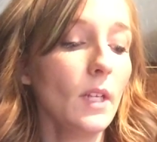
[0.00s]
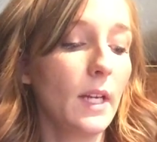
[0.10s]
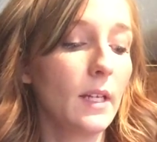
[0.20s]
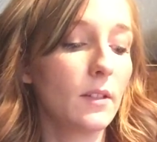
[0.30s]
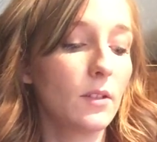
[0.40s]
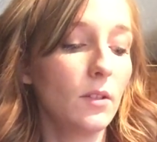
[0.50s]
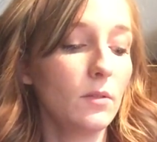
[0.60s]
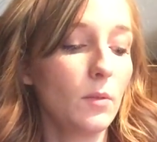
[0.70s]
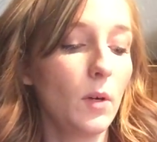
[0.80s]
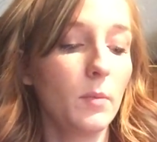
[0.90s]
And
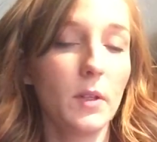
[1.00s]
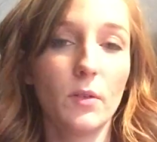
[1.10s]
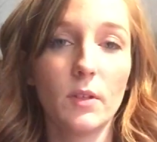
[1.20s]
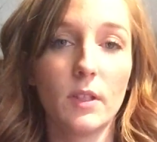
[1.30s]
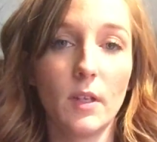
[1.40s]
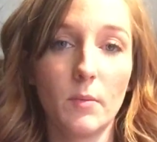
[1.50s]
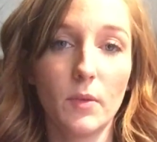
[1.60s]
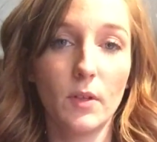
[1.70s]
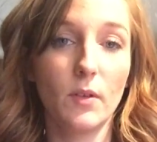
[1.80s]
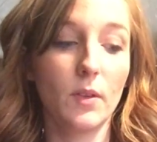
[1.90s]
don't quote me on the
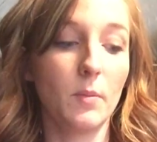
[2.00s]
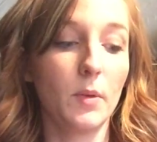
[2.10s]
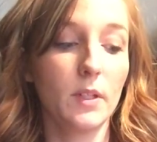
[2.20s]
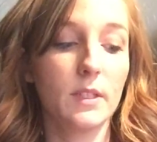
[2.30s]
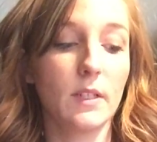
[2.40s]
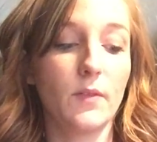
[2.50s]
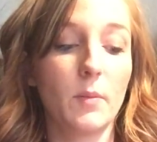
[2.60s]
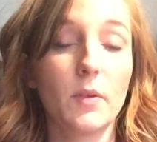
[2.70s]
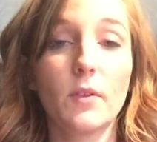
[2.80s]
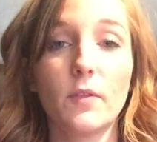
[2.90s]
number on the books. If I'm
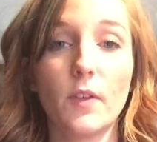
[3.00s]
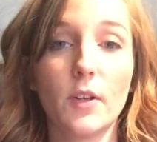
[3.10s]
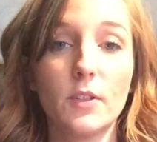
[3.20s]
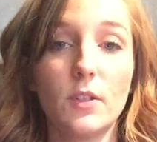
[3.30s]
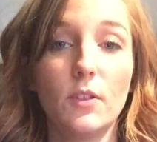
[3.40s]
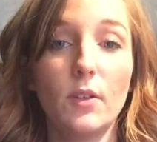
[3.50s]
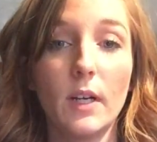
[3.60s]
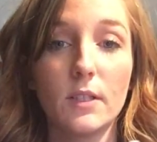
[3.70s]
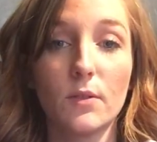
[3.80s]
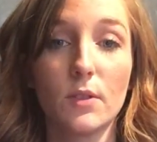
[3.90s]
going to refer you
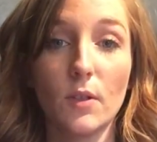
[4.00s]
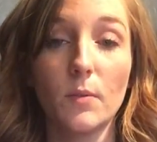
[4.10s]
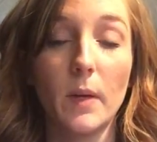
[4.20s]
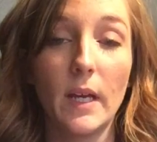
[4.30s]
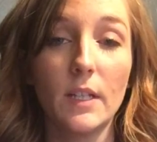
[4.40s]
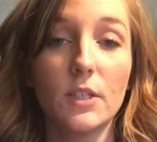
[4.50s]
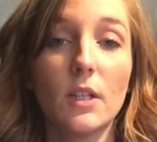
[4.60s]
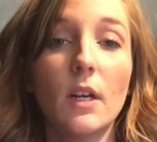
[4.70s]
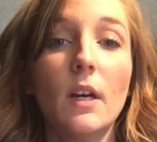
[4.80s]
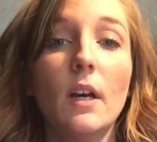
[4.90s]
guys to a certain page,
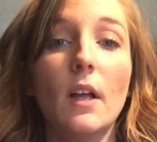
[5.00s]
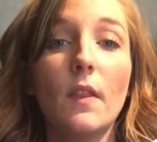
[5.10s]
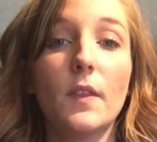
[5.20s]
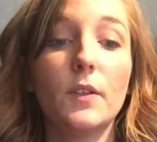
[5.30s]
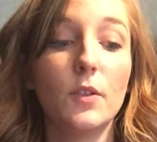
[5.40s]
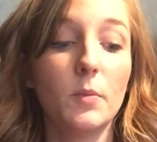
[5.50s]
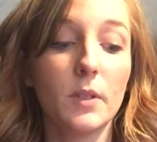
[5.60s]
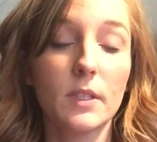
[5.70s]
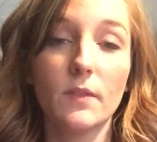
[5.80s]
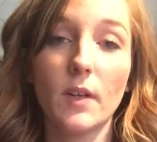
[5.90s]
the new
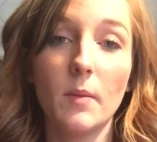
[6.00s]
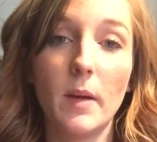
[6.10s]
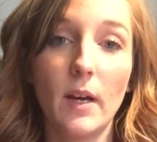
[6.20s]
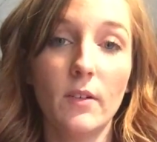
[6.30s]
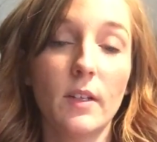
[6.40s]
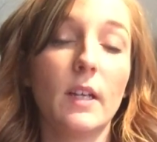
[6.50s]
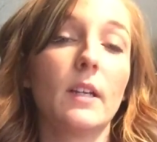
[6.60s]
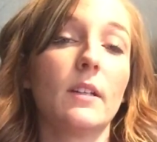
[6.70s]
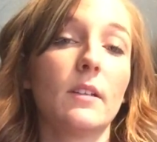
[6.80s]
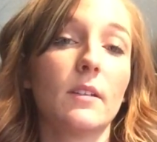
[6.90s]
books have come out
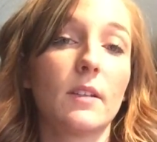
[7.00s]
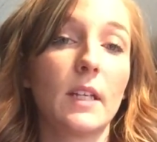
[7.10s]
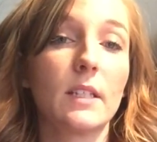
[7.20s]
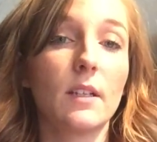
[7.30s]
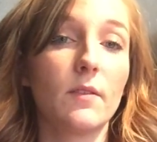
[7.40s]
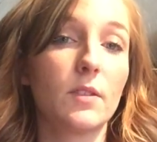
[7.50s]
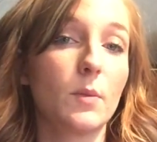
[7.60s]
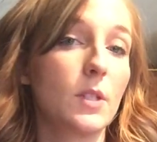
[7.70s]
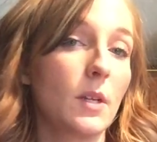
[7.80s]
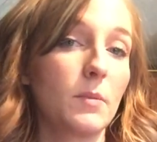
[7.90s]
and things have
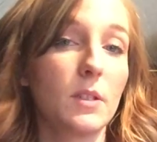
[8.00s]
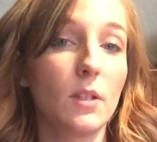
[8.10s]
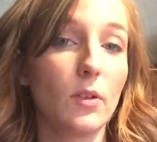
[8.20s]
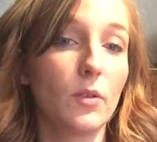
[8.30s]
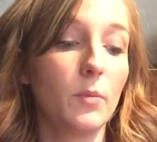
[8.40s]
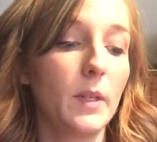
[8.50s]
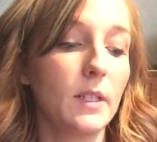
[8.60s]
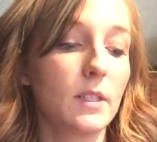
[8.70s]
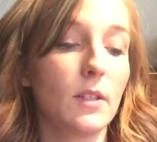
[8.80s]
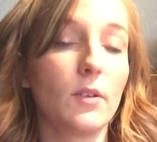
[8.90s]
switched up just a little
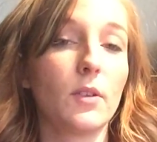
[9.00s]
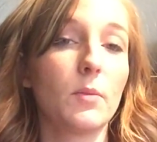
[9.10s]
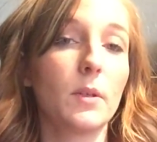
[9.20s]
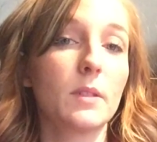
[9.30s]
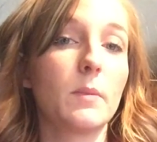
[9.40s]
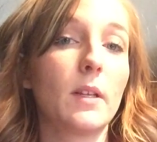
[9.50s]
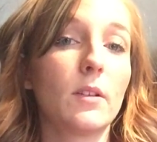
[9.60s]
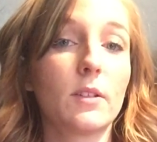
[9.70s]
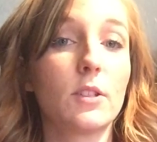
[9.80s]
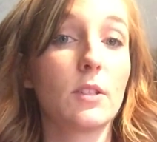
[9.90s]
bit, so your books may
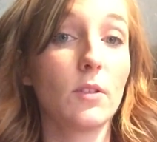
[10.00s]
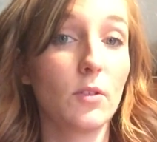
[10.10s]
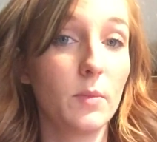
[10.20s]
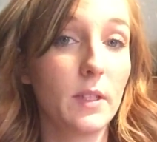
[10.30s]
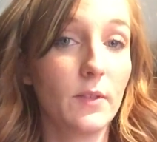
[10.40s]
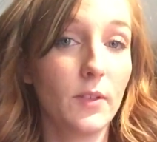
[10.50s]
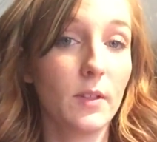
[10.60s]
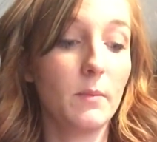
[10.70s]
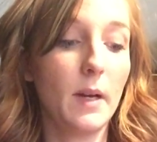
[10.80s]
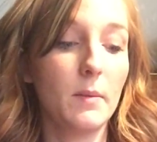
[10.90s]
look just a little bit different
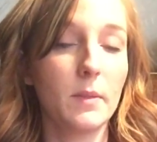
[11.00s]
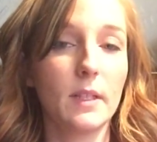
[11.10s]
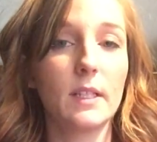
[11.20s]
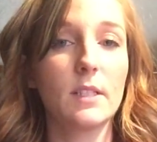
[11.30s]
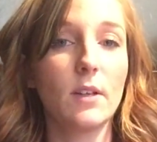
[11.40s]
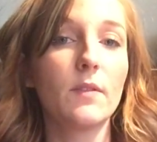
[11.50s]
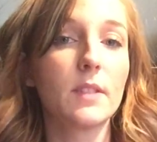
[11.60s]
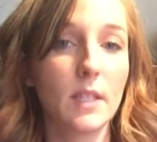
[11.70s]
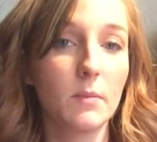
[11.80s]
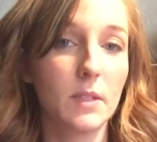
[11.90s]
than mine, but they still have the
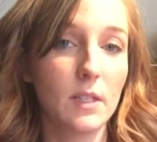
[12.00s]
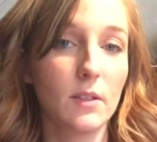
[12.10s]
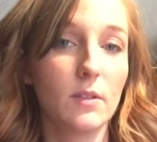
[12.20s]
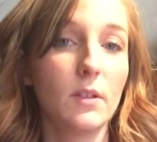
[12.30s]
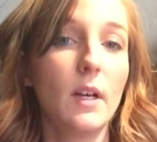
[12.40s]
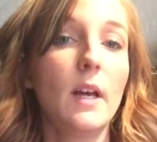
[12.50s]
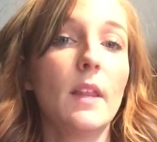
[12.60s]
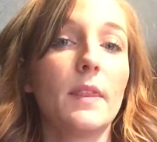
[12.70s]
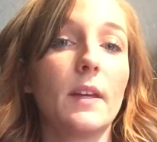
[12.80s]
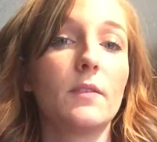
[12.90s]
same material.
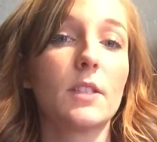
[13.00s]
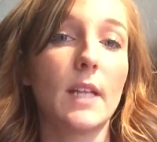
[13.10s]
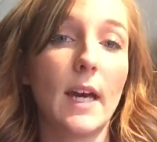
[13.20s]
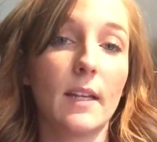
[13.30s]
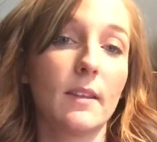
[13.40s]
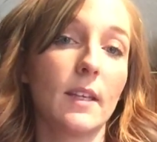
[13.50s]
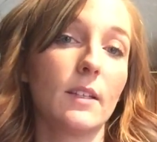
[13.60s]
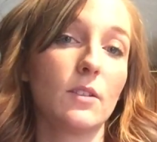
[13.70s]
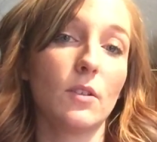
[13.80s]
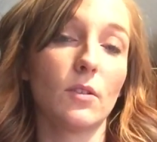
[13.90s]
They've just added
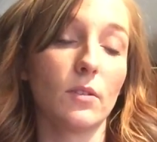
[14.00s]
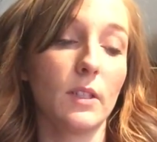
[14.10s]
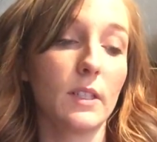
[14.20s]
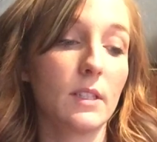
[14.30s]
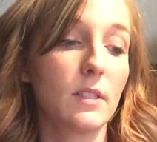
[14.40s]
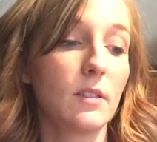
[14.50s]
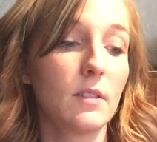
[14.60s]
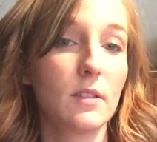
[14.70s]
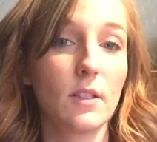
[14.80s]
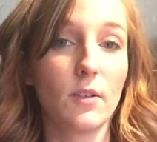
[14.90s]
things to your list.
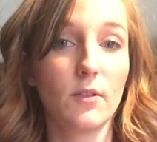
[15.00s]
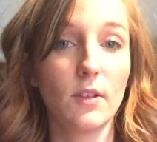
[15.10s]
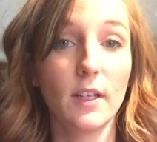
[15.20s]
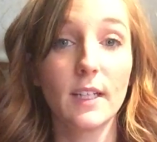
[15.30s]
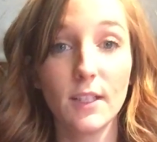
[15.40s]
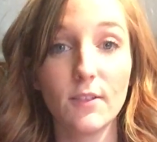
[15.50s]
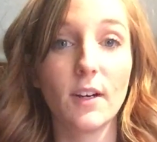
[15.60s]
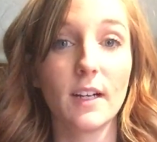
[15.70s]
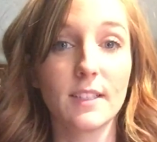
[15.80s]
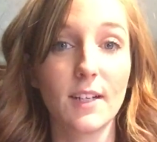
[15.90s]
So lucky you
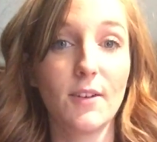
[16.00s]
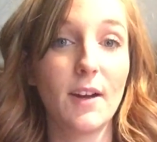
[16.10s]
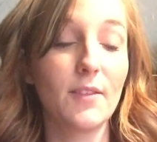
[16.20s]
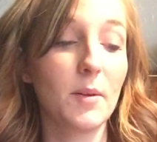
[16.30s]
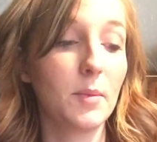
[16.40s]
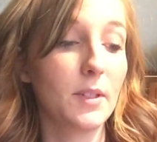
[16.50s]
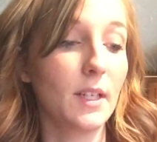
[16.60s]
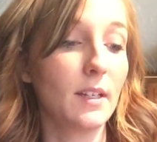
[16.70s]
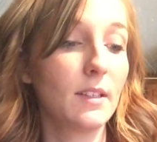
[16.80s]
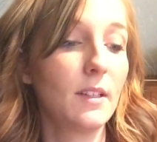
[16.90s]
guys, I don't have that book
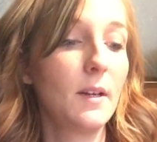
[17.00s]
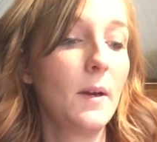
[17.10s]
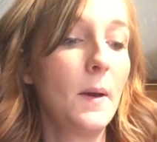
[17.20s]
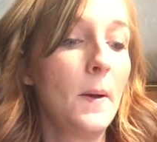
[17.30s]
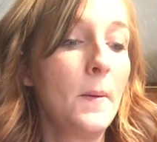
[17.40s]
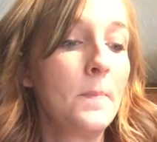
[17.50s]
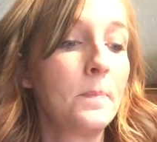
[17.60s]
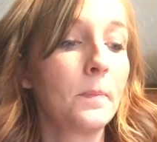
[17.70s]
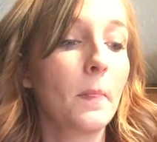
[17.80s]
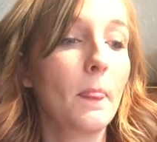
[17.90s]
yet.
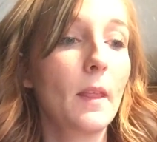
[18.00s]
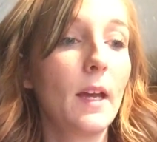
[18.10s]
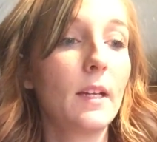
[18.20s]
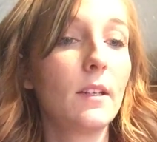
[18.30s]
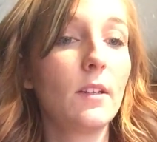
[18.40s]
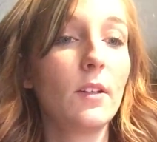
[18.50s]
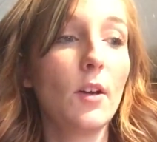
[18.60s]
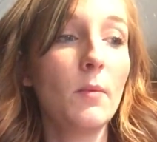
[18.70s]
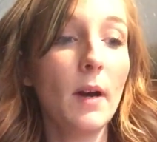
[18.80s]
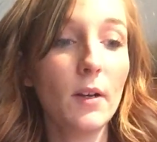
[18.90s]
And
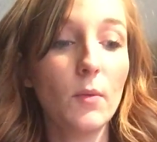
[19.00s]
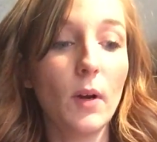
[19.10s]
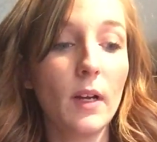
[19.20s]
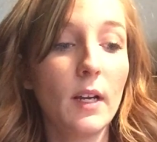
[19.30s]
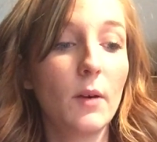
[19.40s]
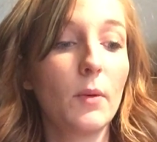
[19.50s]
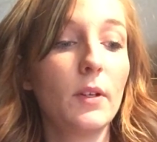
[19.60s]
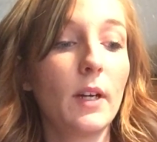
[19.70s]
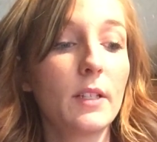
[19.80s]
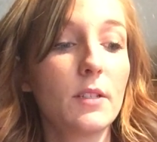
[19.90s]
no matter what, I want
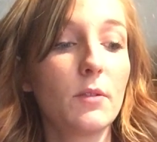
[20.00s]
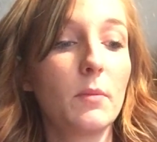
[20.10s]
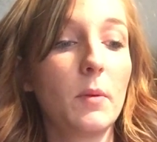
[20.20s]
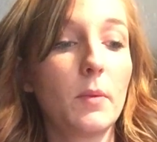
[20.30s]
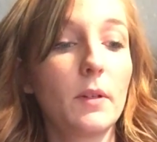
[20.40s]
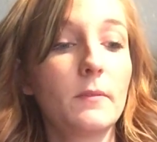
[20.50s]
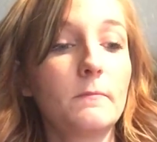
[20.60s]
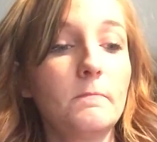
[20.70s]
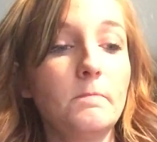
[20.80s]
you guys to remember